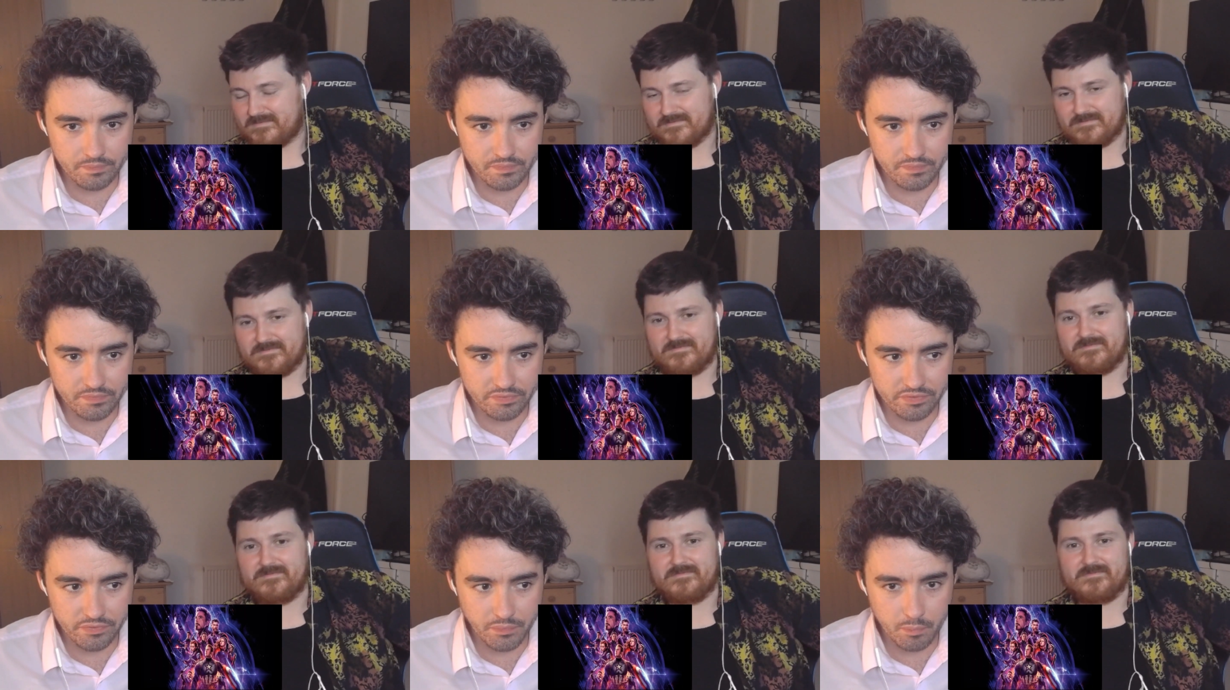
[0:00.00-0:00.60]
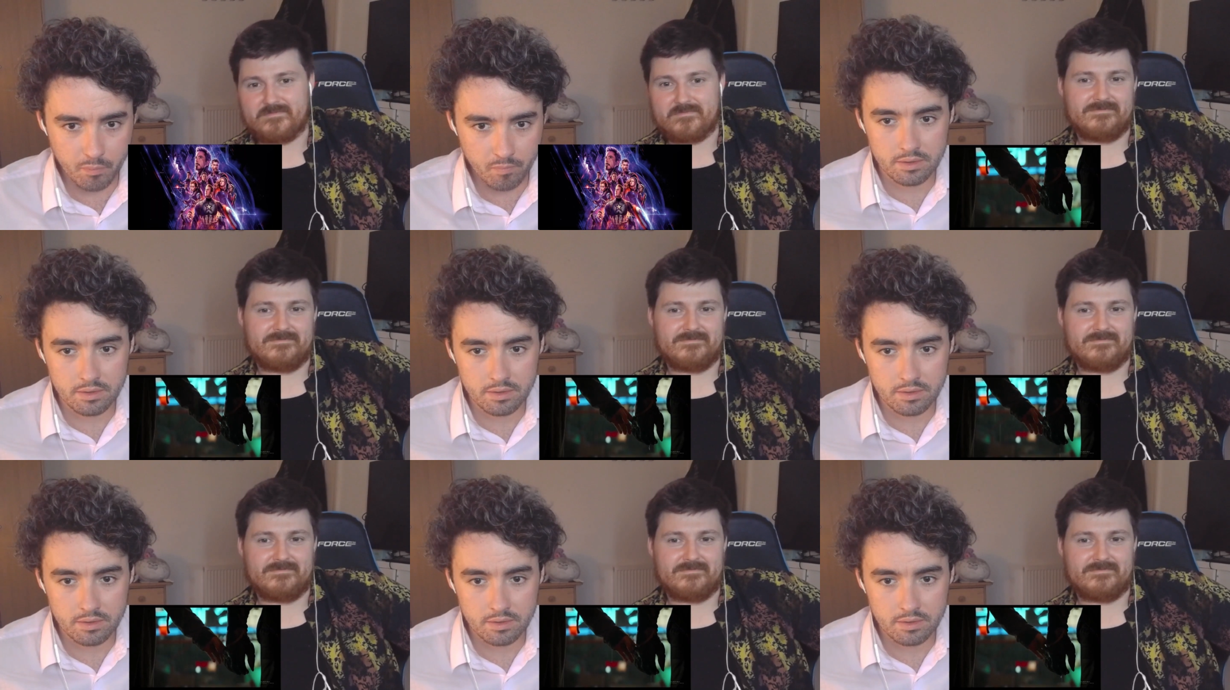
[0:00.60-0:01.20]

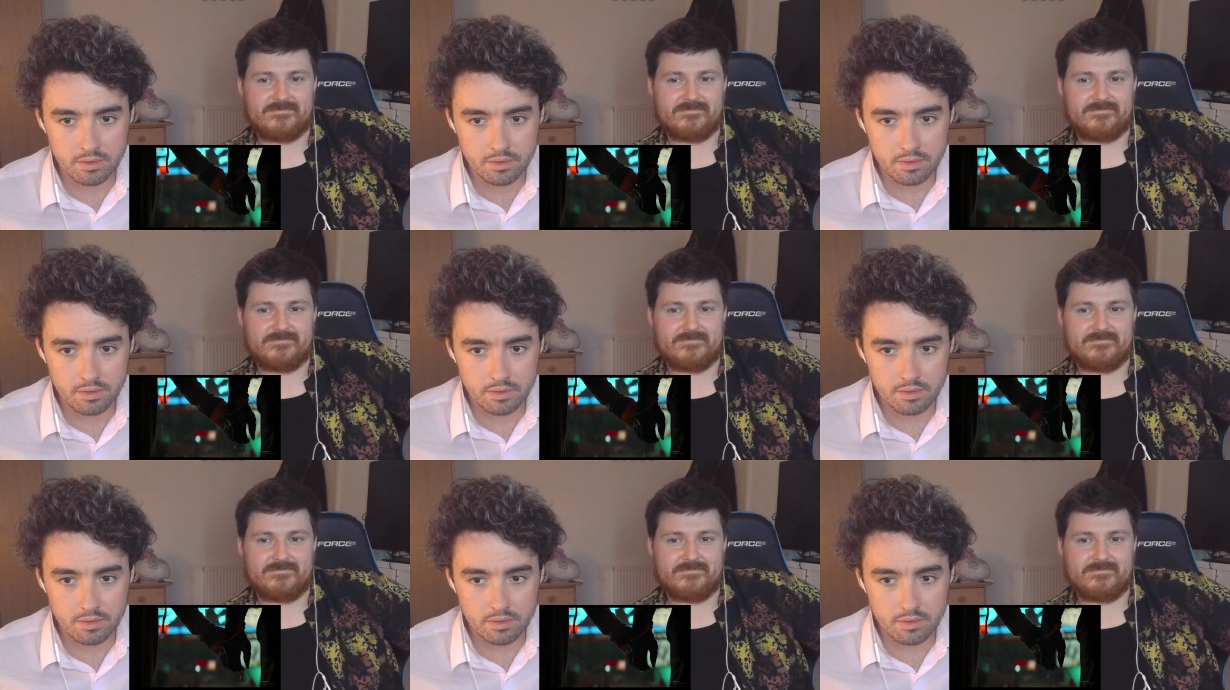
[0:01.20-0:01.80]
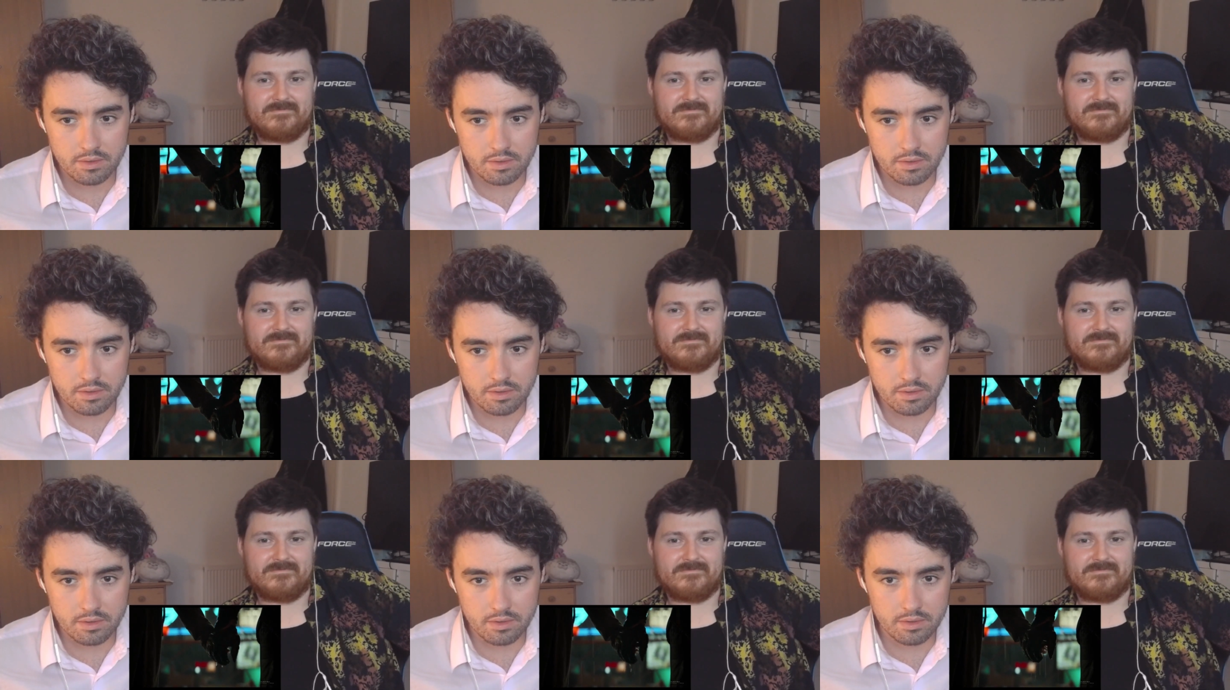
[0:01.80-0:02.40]

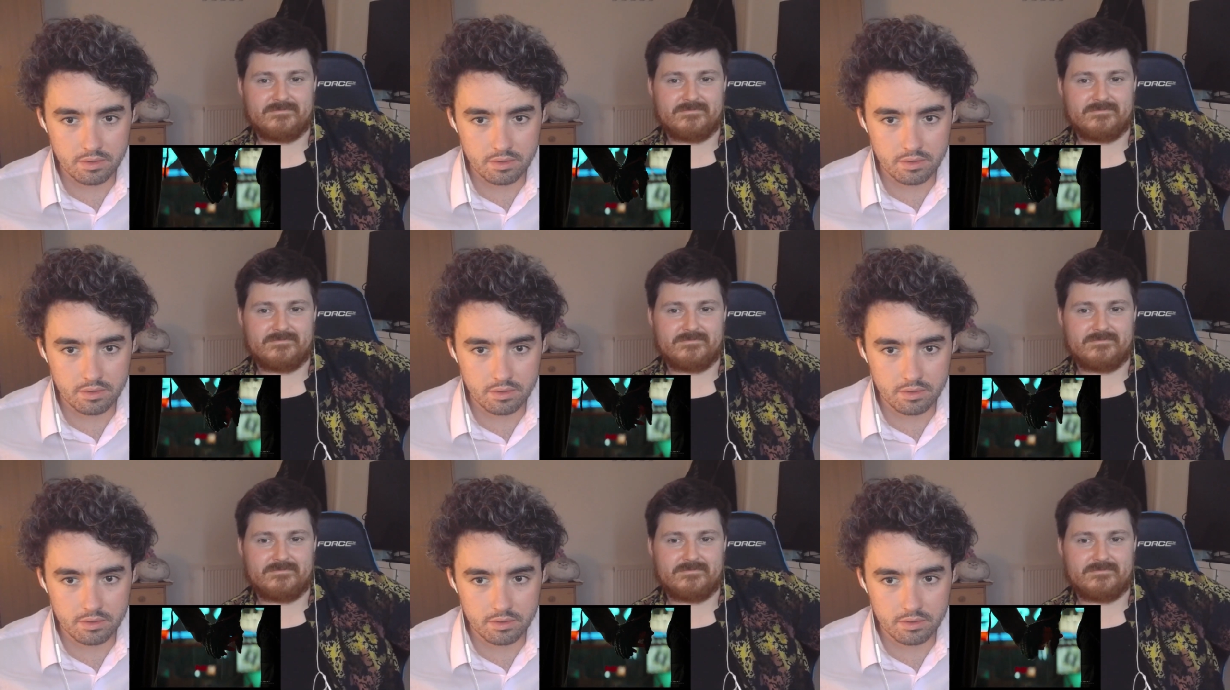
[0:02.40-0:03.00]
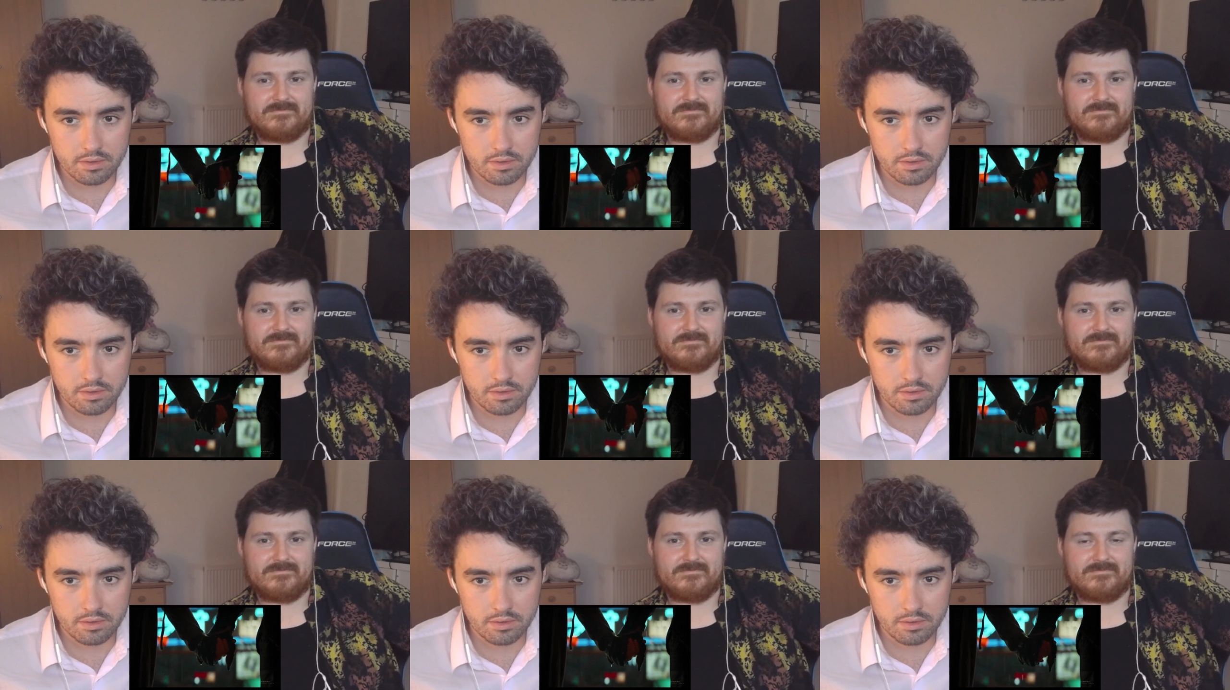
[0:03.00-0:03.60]

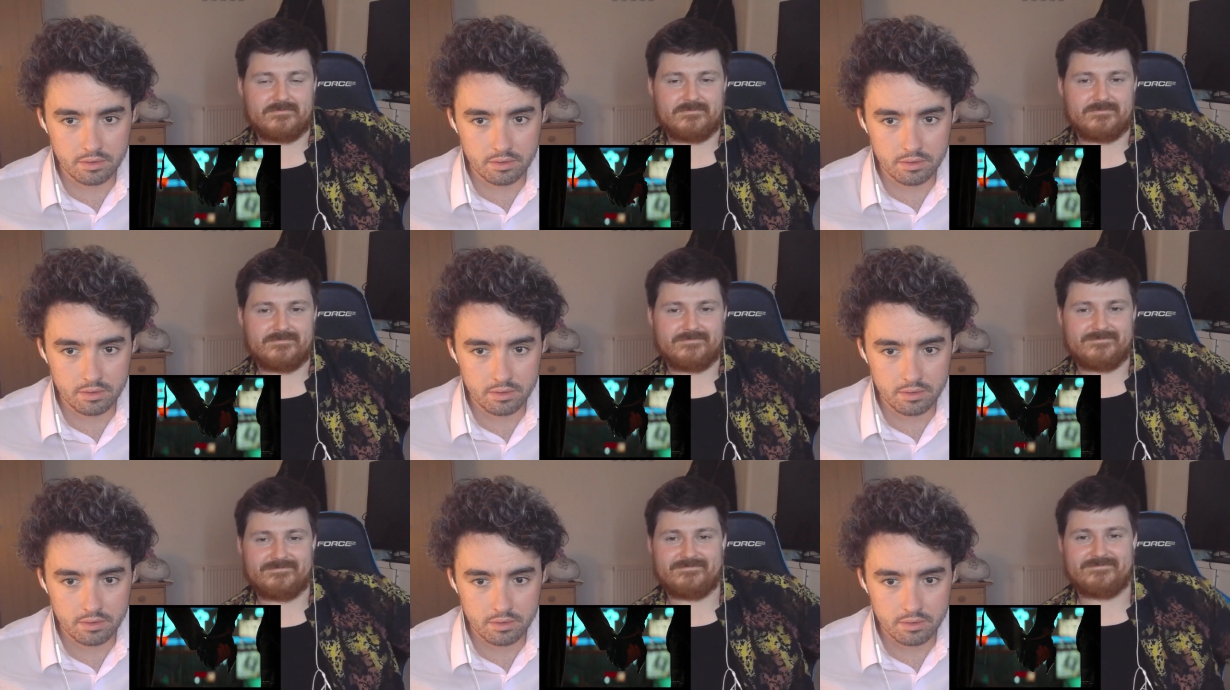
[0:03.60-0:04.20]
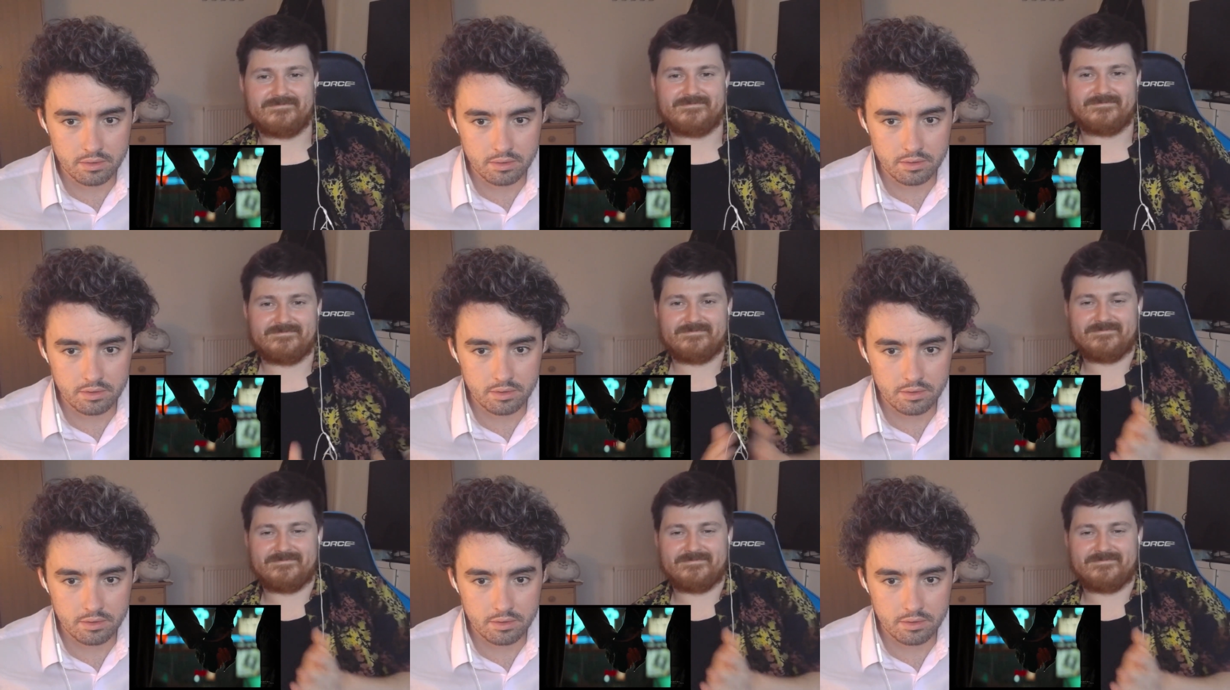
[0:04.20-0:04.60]
Nothing is said.